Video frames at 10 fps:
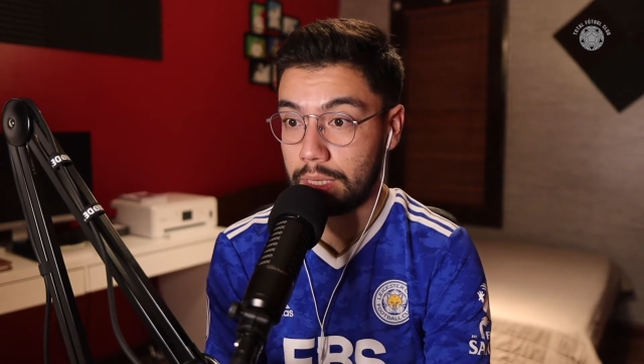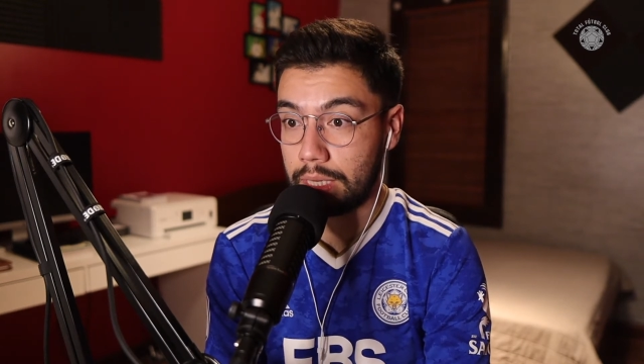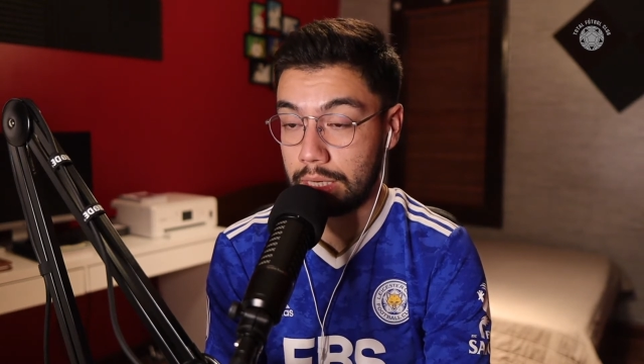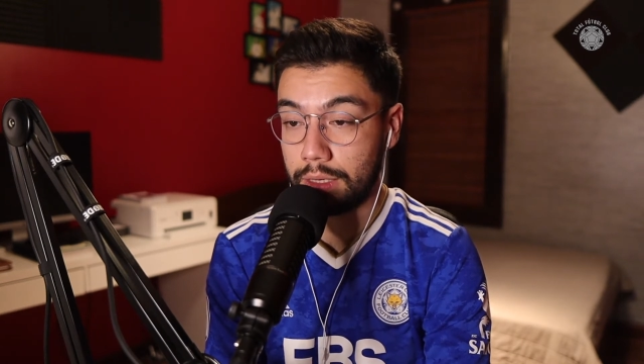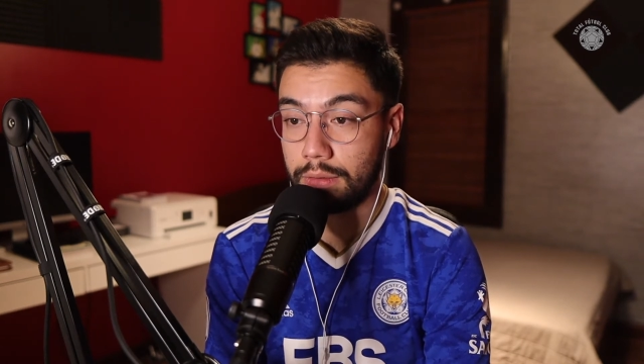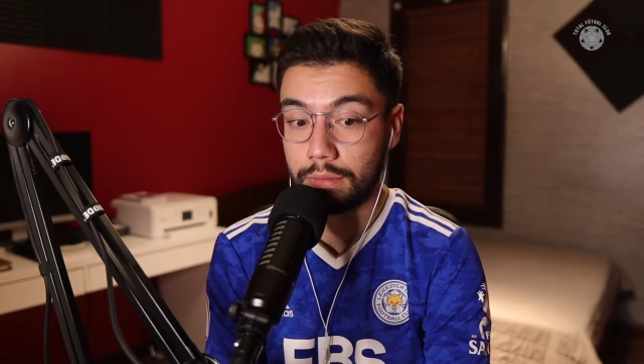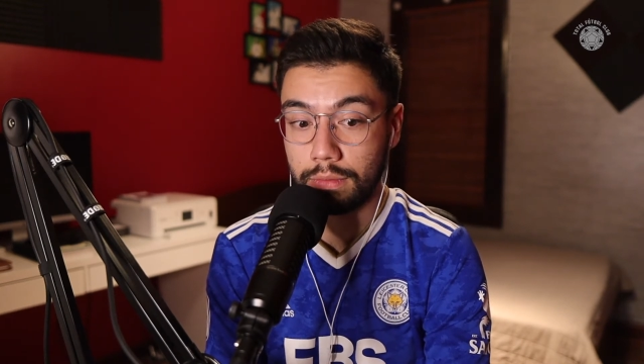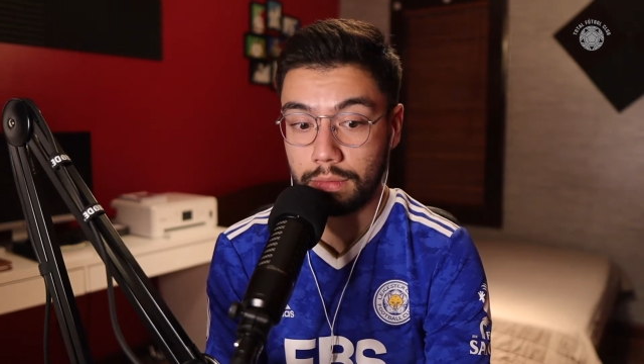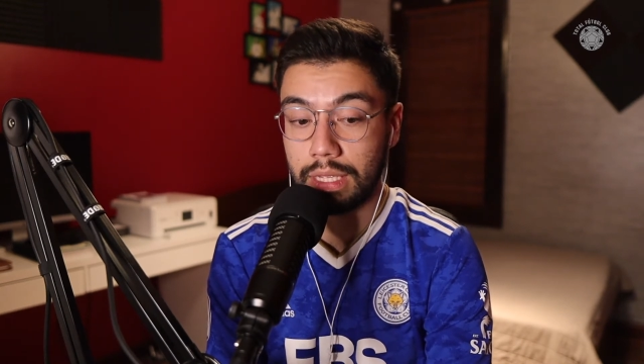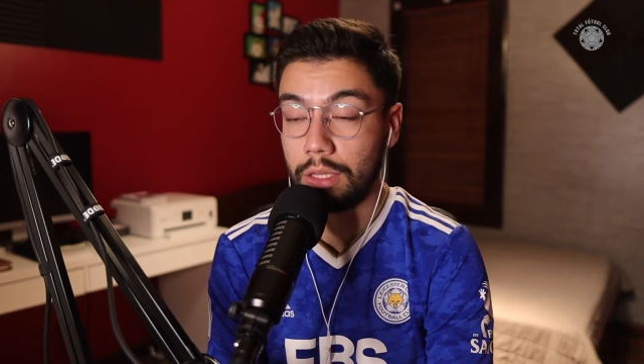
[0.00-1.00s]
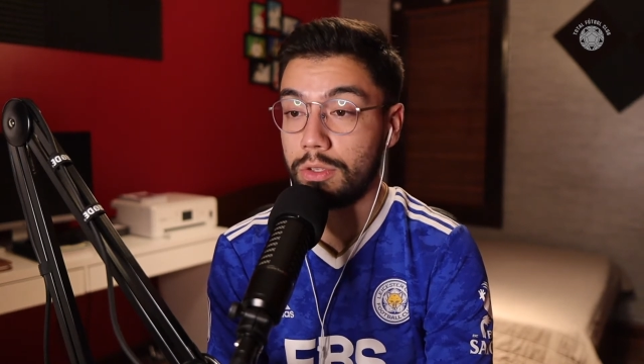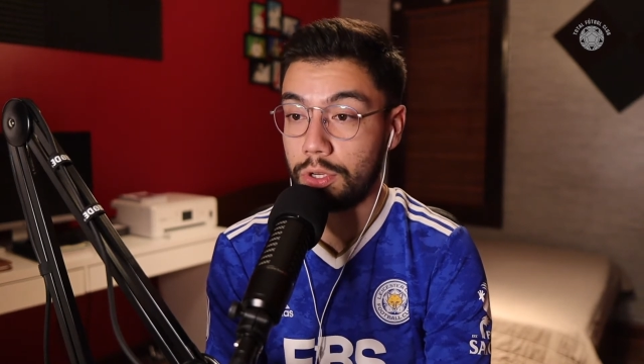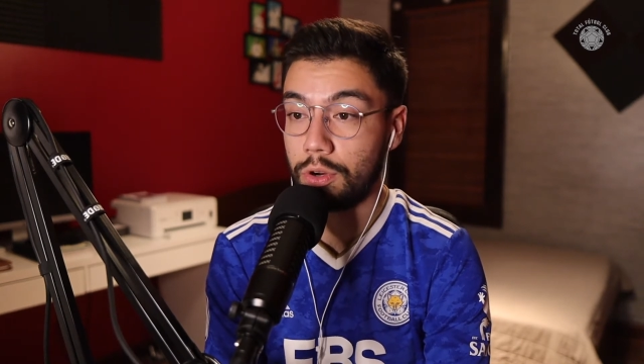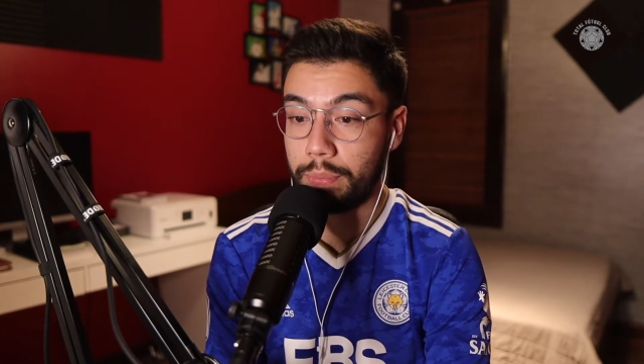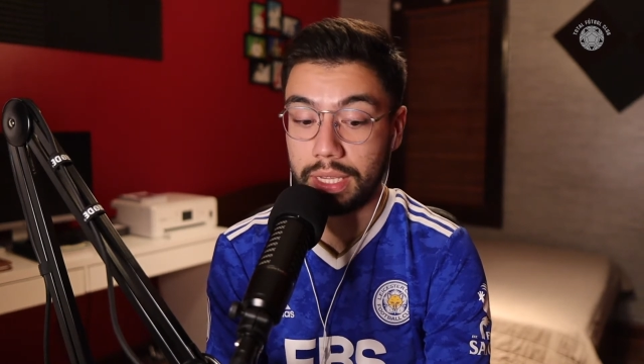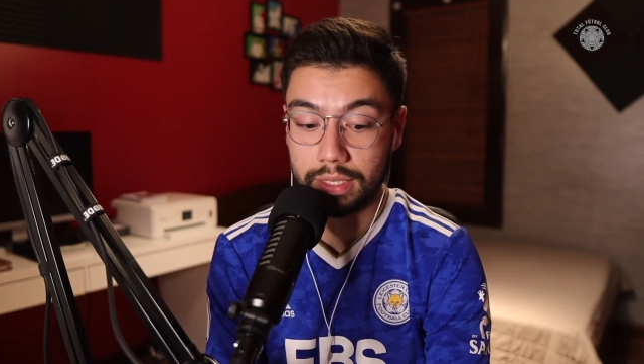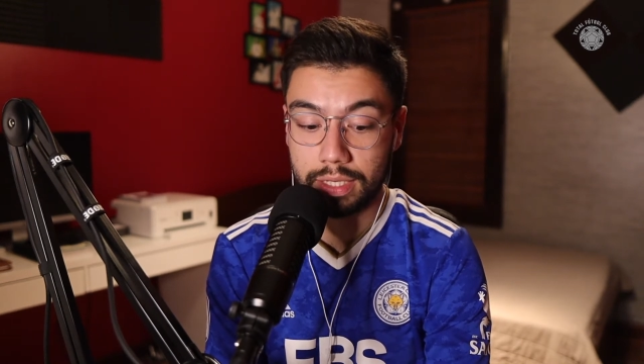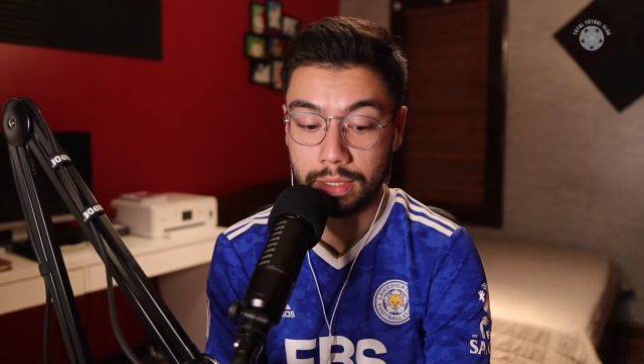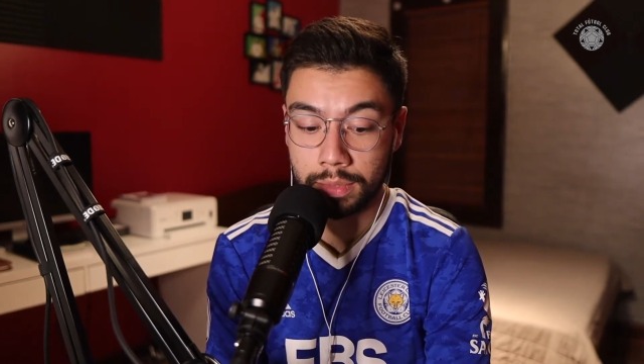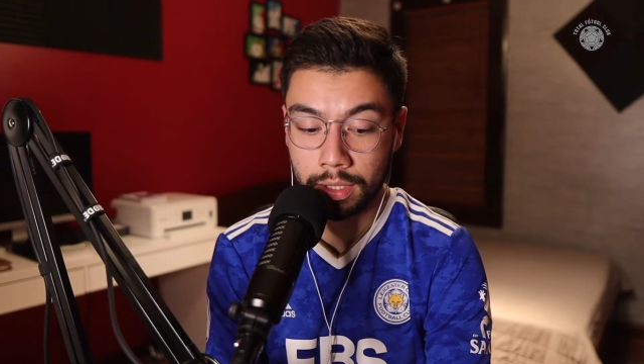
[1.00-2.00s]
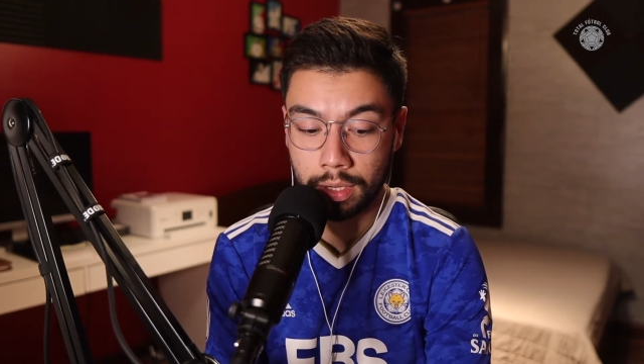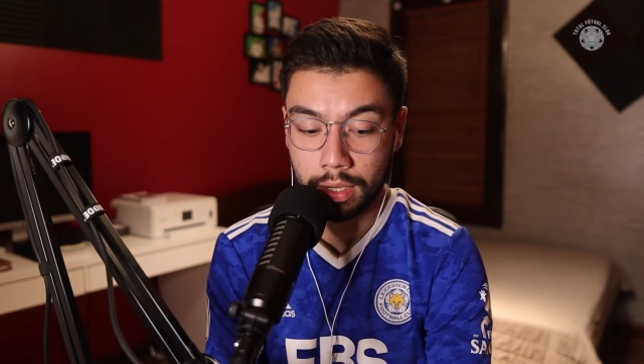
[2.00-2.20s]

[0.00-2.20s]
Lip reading: in those European teams.